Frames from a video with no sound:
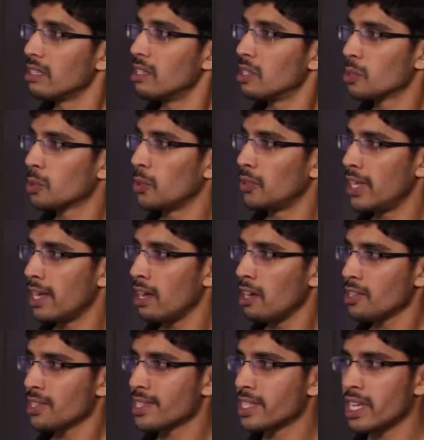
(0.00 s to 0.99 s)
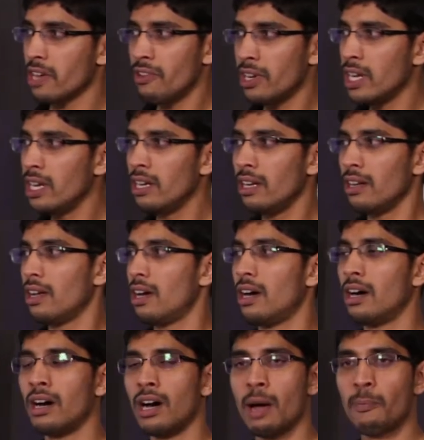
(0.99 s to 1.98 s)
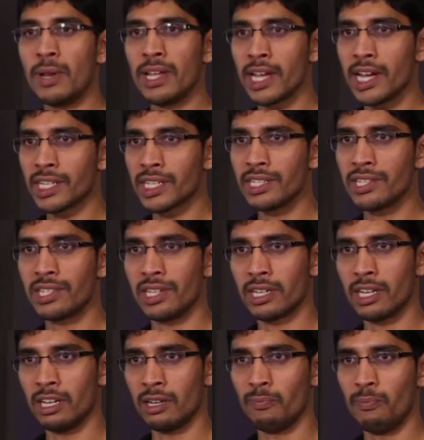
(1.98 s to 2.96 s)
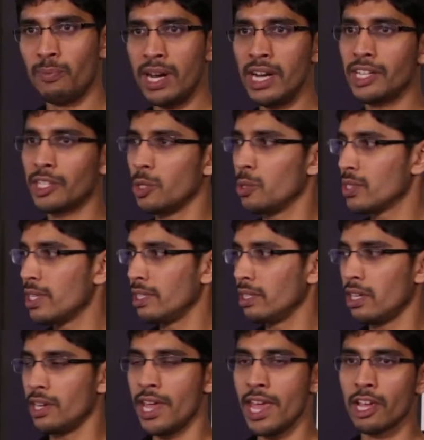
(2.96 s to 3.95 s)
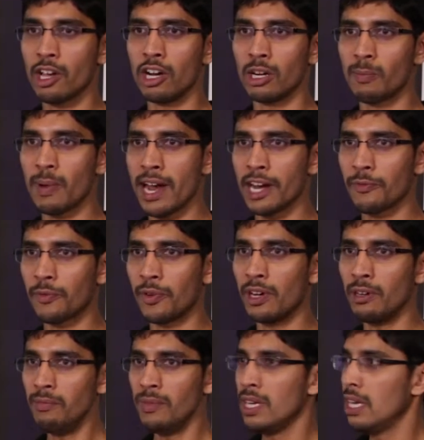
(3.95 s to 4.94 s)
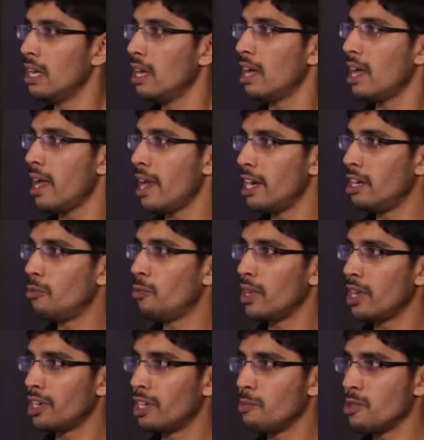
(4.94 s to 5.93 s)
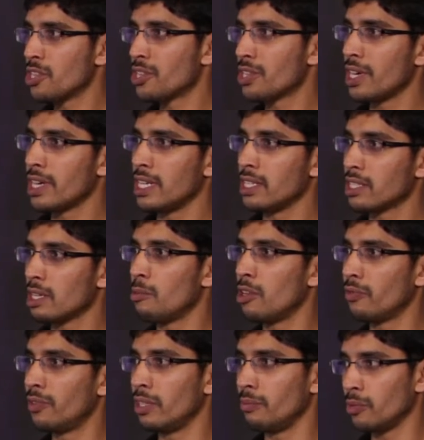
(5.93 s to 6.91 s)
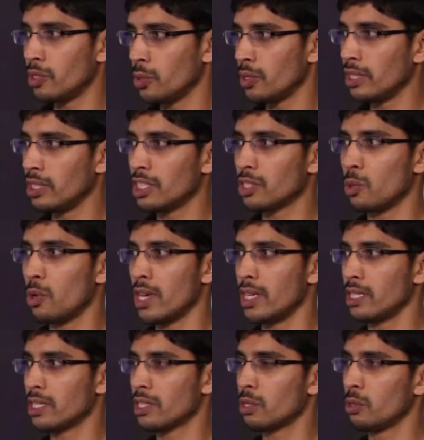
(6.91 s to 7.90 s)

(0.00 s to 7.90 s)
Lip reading: So there are several applications that are built using the ACORD platform, and we are demonstrating some of them during this ONS